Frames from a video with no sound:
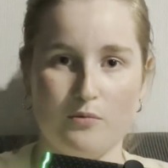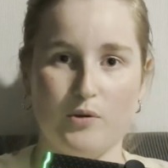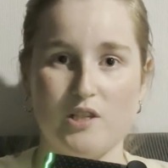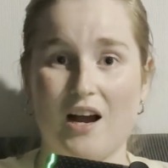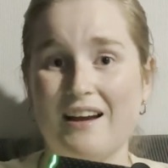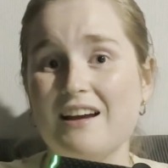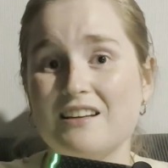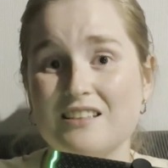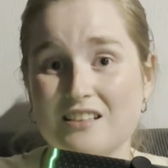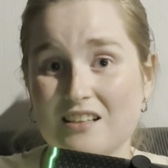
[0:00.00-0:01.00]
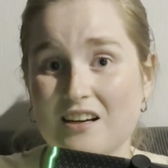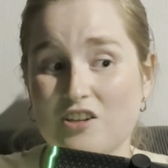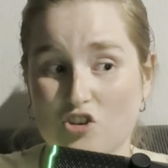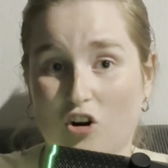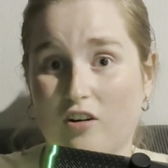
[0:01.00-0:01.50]
was I did a
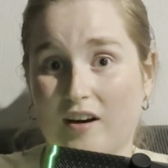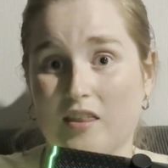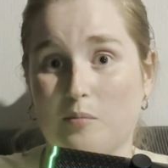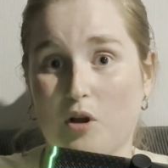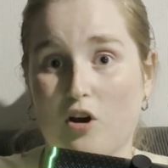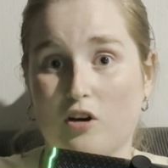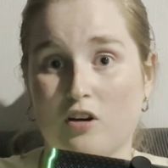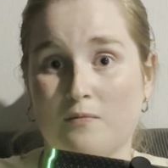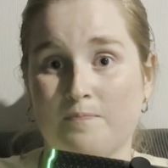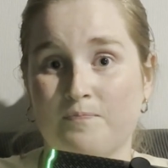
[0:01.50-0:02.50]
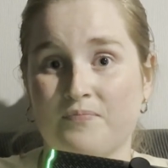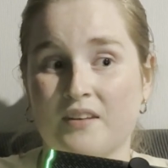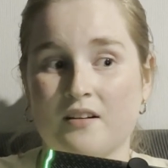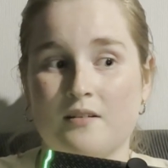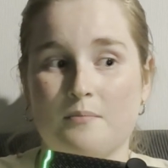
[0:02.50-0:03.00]
jog around the block,
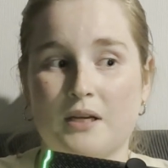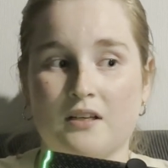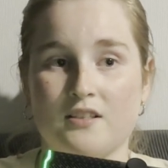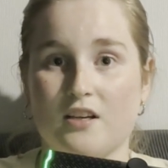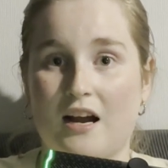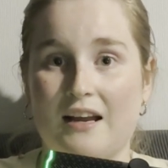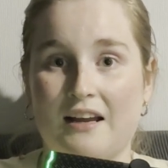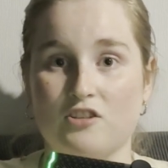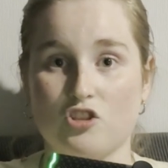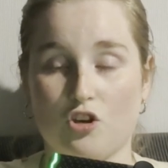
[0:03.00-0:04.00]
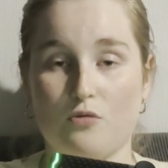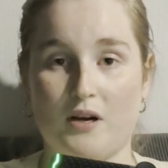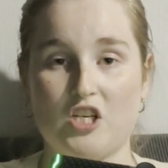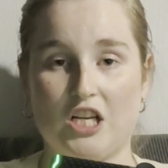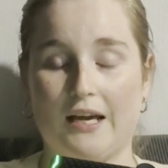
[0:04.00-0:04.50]
because I had so
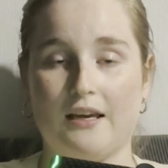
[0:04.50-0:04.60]
much